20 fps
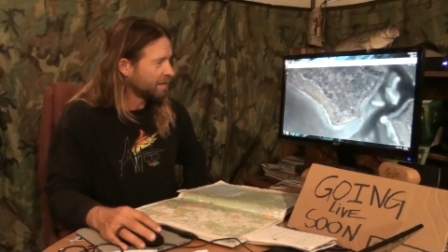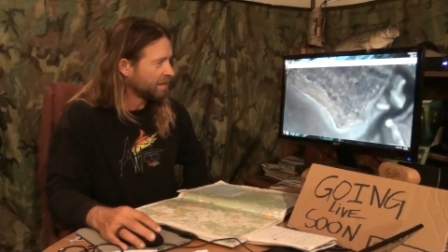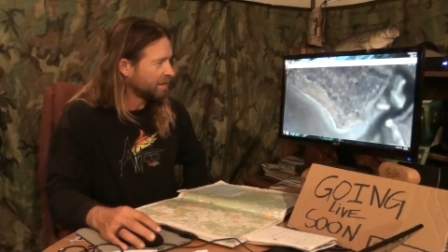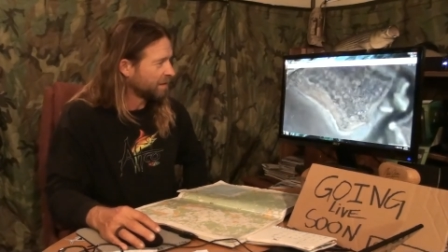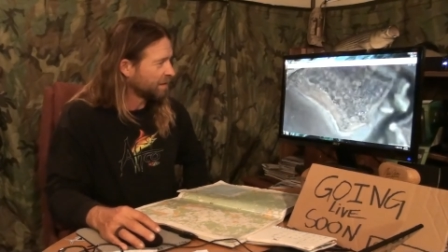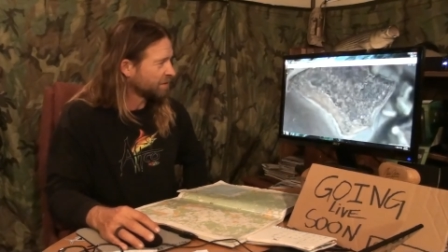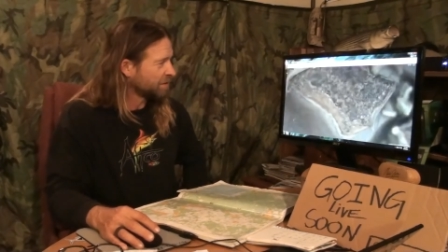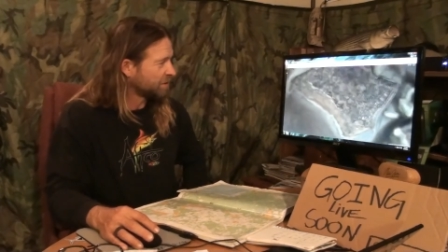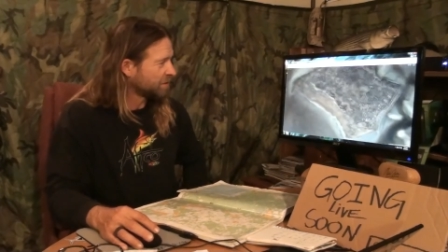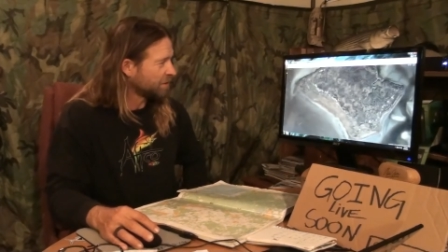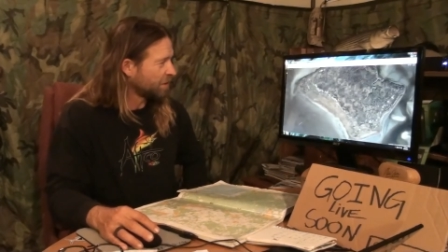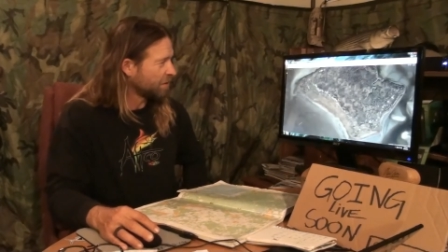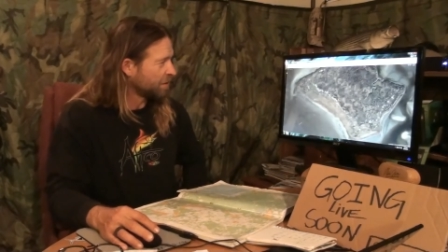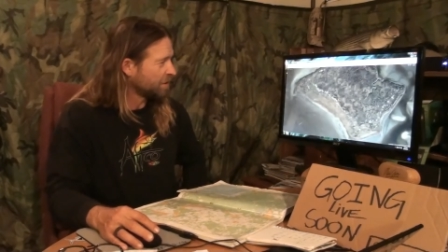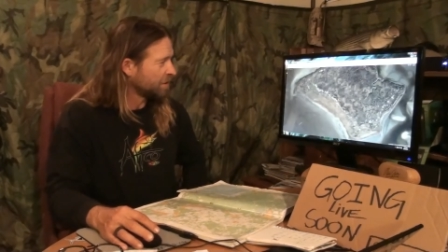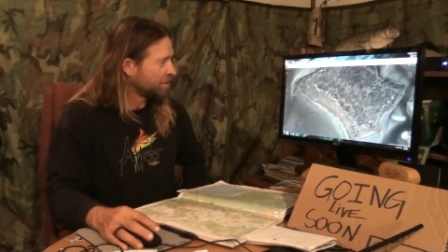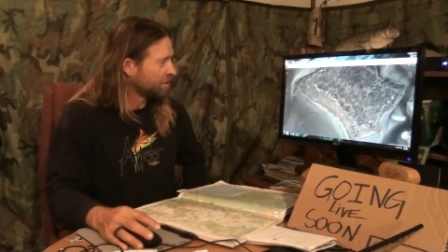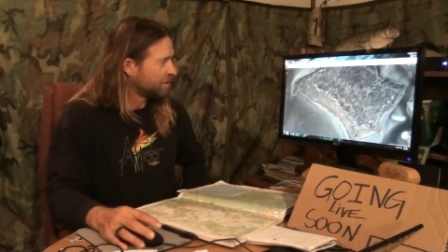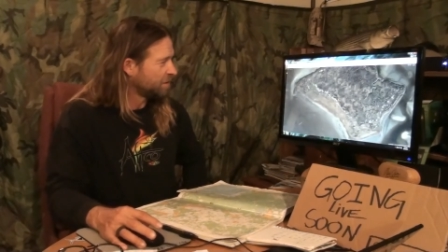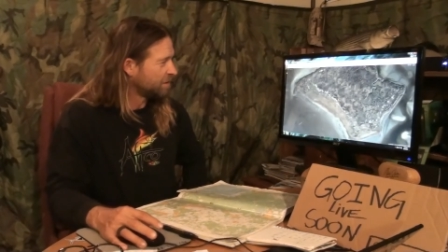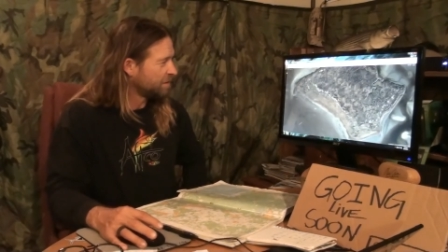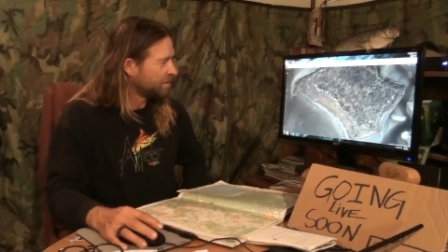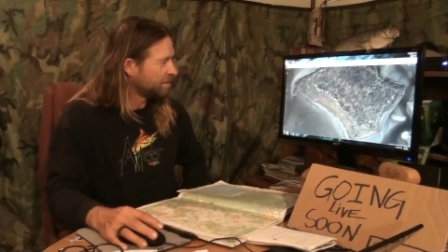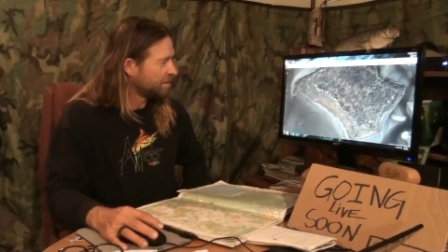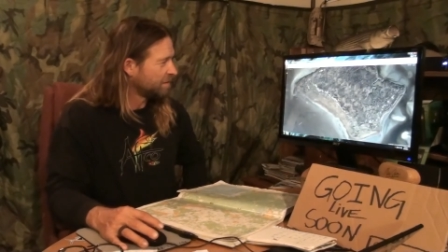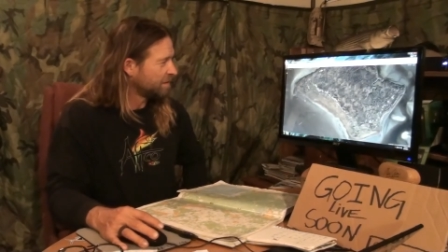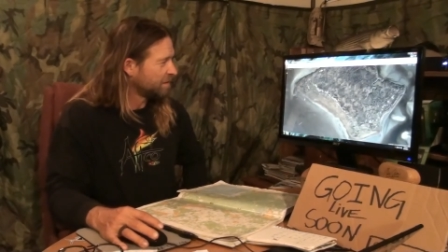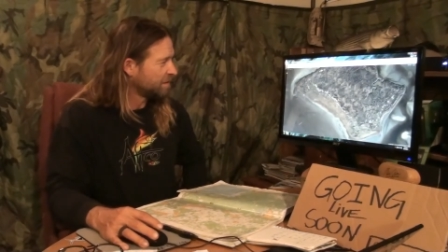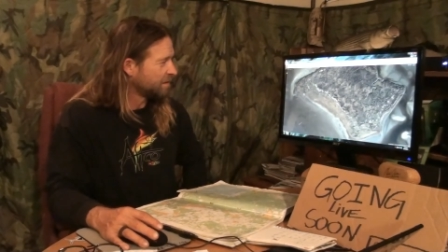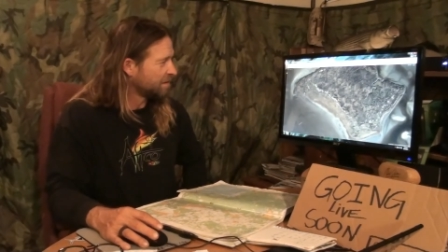They're starting to
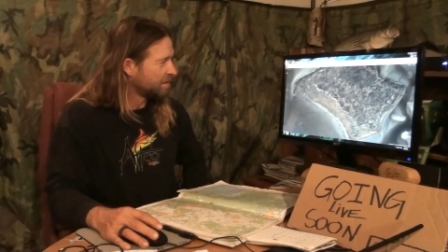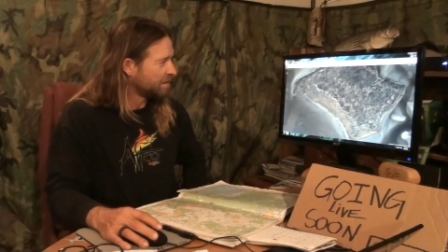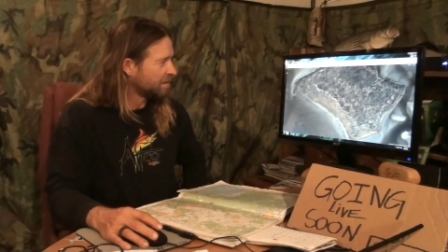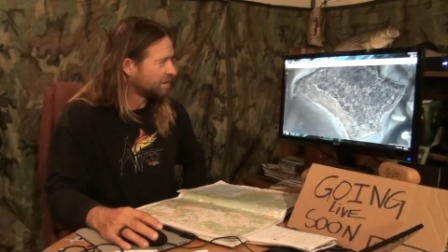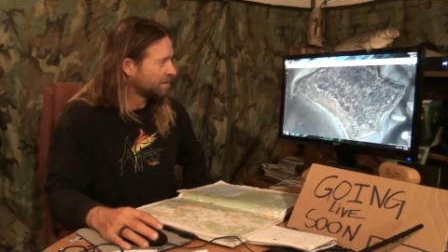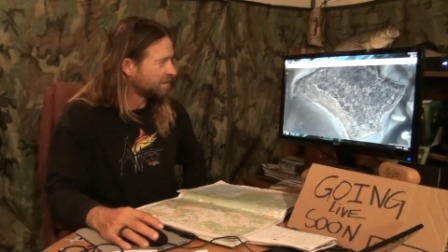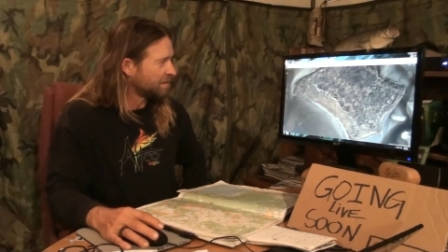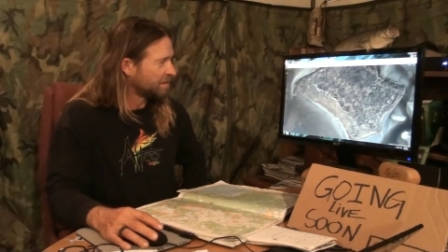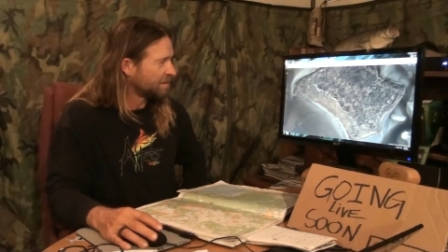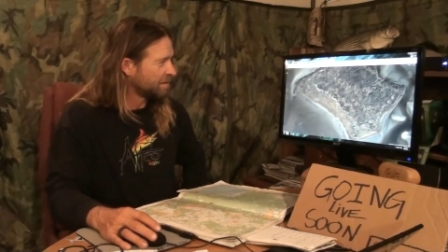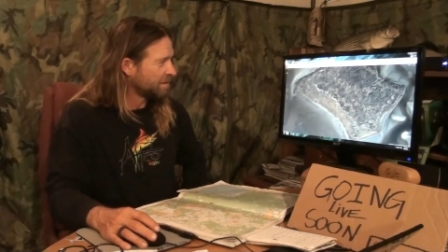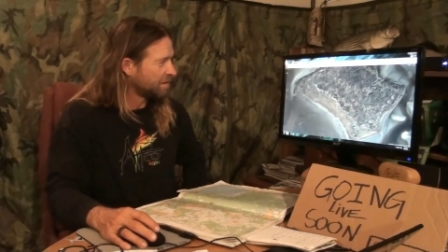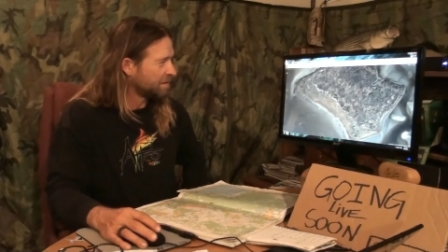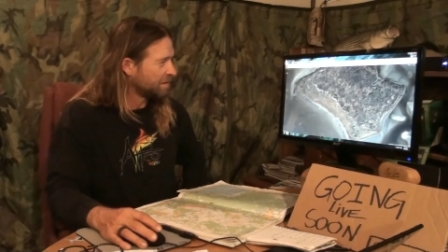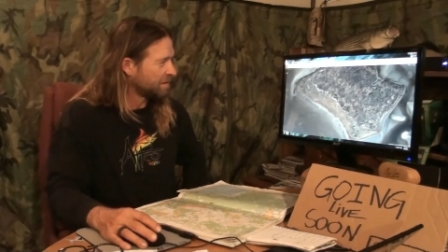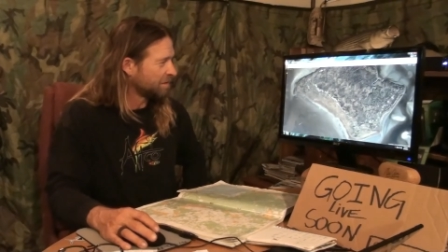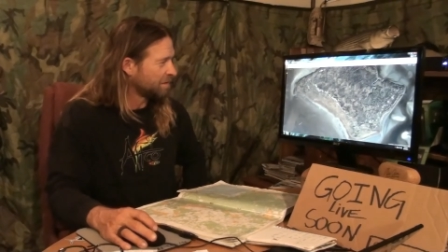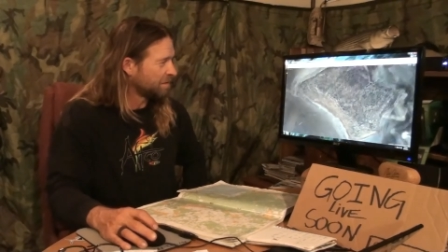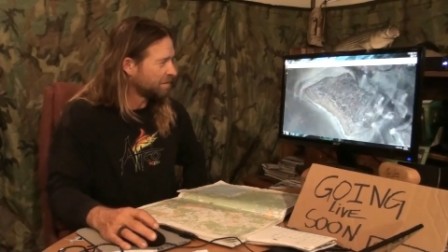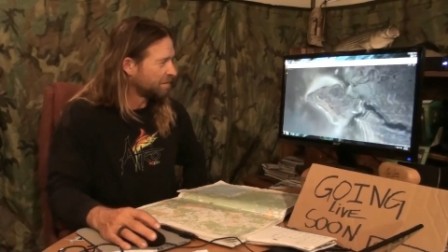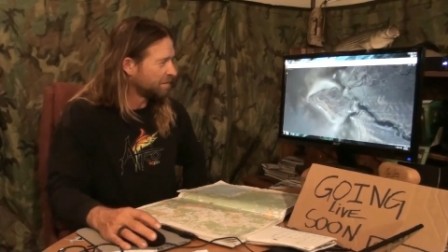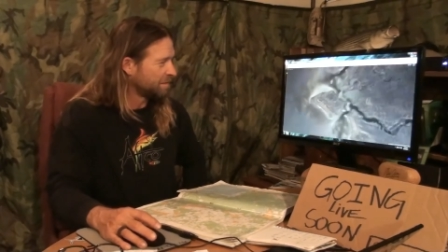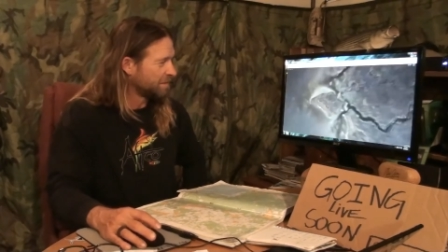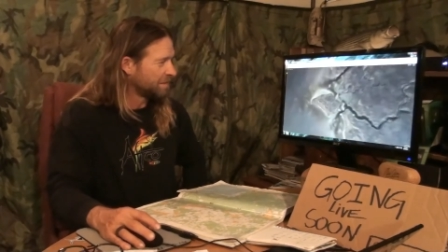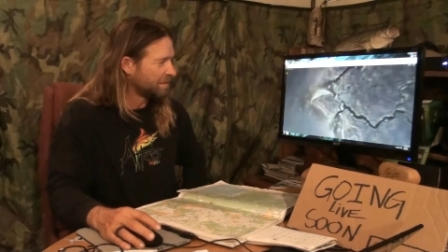the